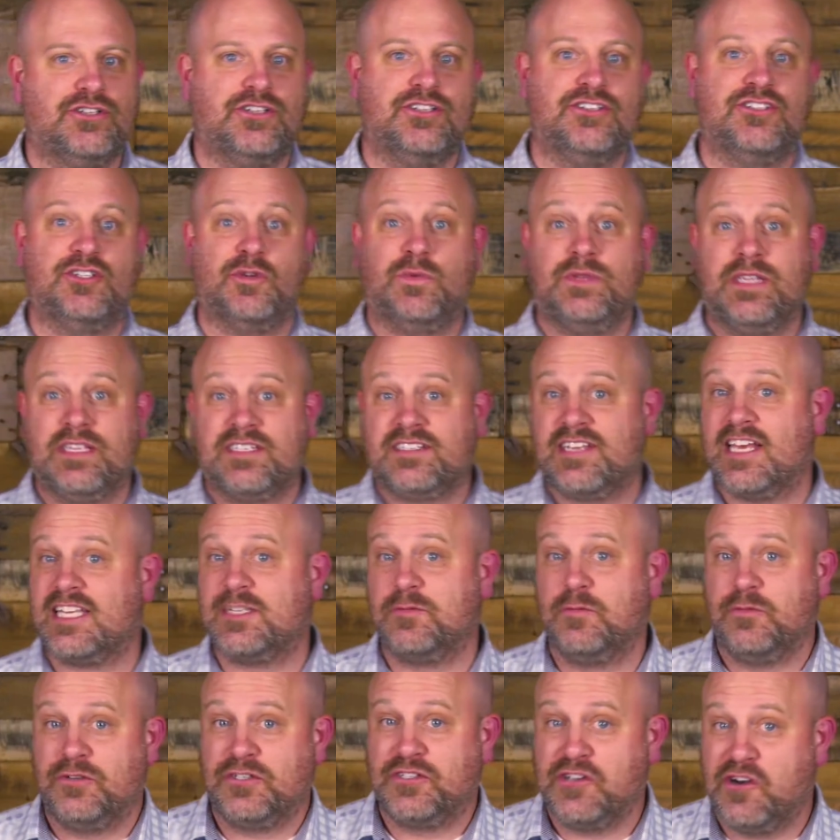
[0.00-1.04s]
And so when the
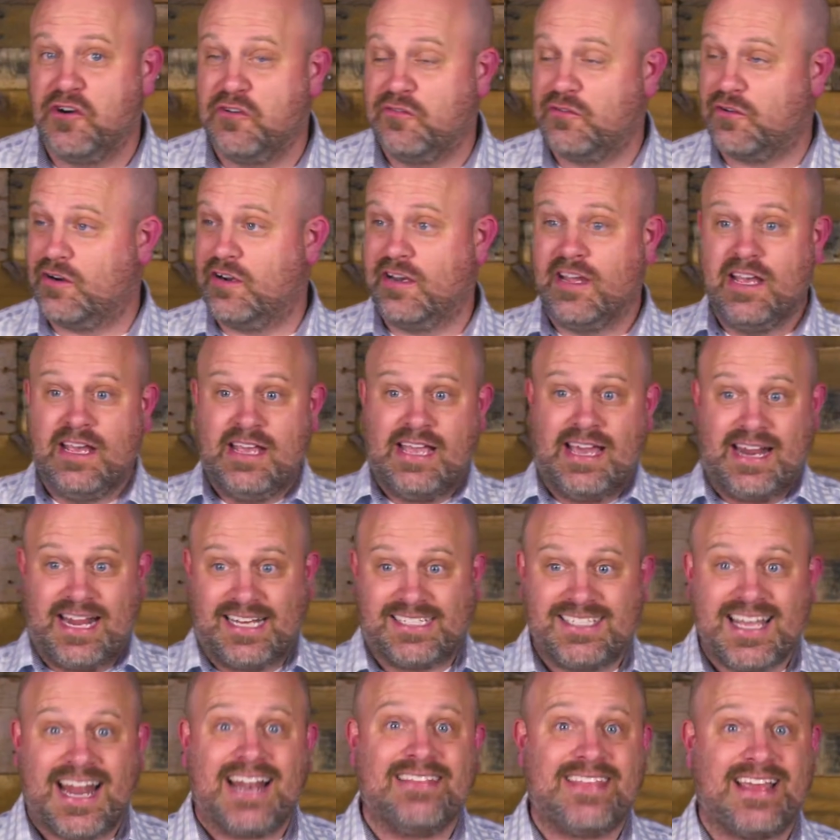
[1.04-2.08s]
assessment was over and I
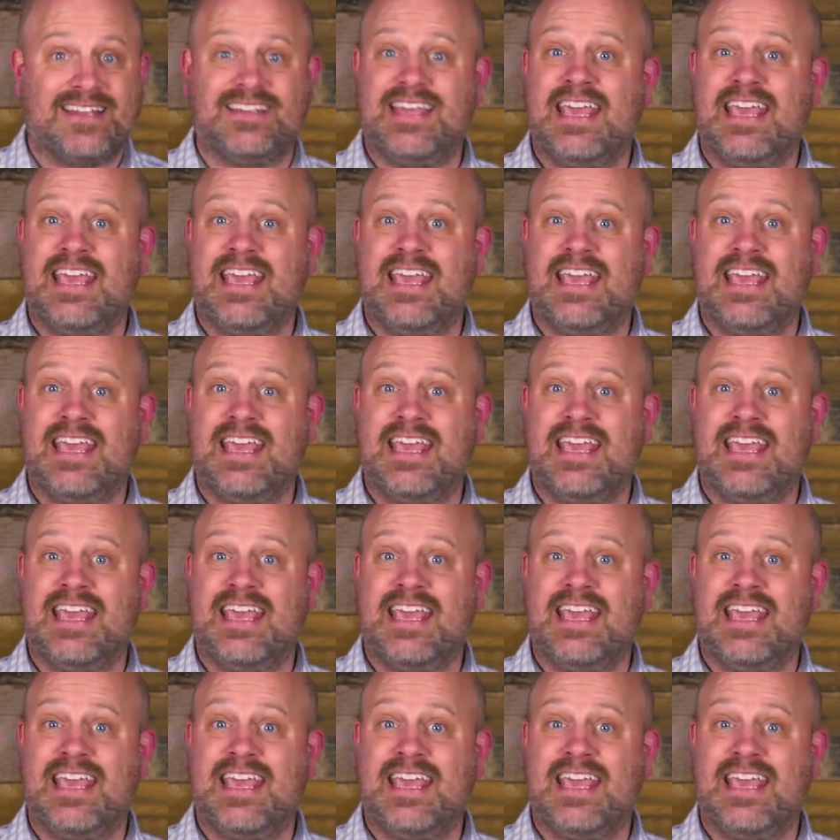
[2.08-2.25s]
sat at that